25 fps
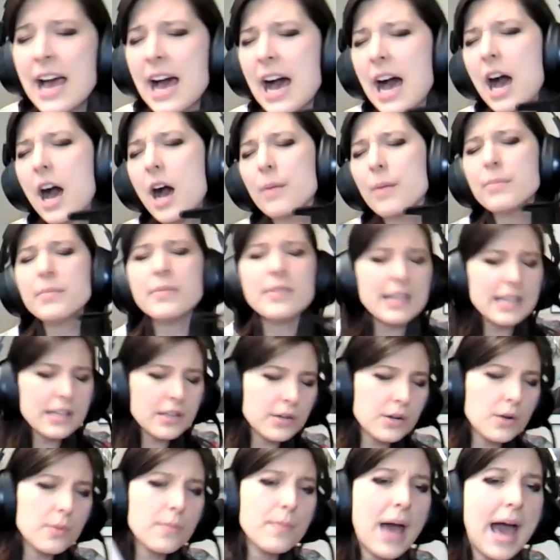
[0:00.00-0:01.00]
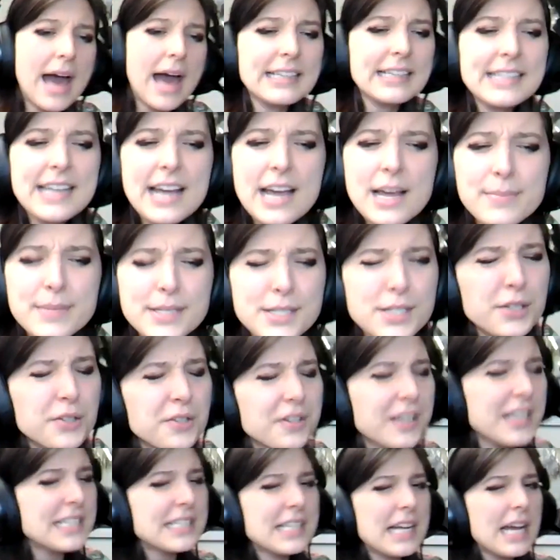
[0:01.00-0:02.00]
Bath time is a
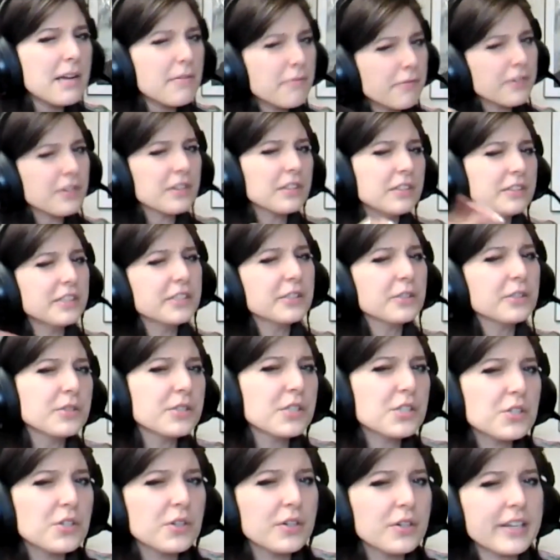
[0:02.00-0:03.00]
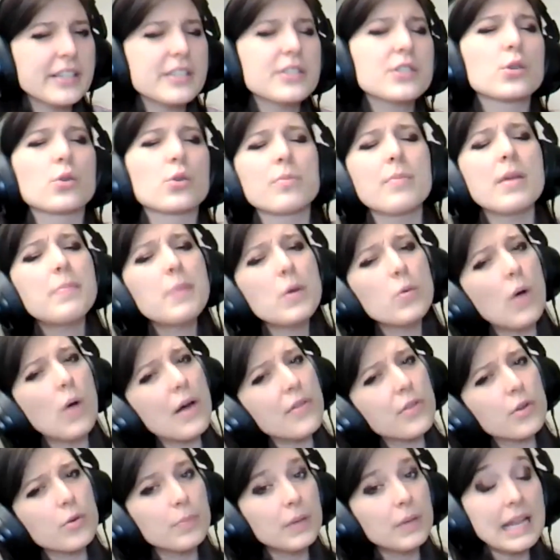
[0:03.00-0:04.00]
great time for the little students, or maybe
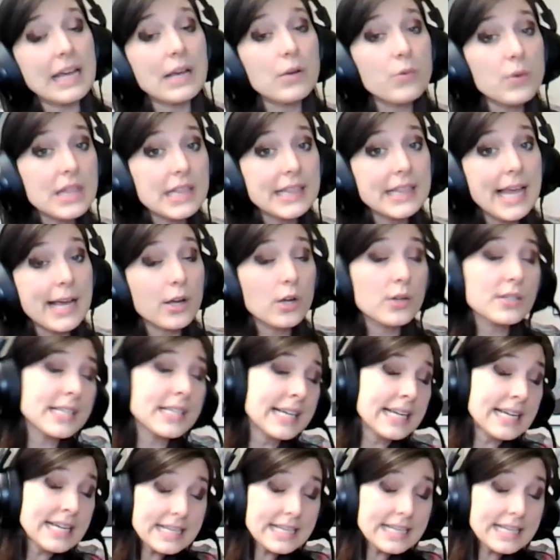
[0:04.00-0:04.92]
while they're playing with Legos.